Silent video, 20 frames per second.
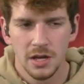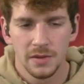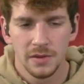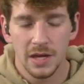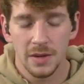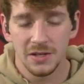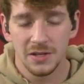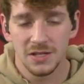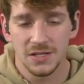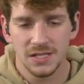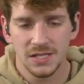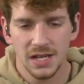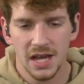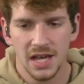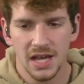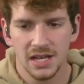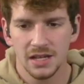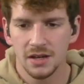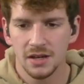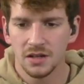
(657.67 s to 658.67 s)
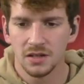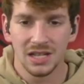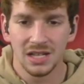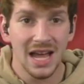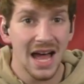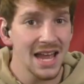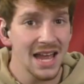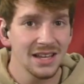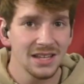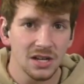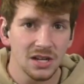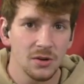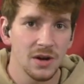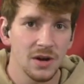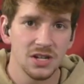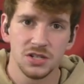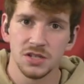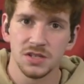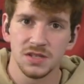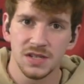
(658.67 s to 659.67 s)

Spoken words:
That being said, a lot of the questions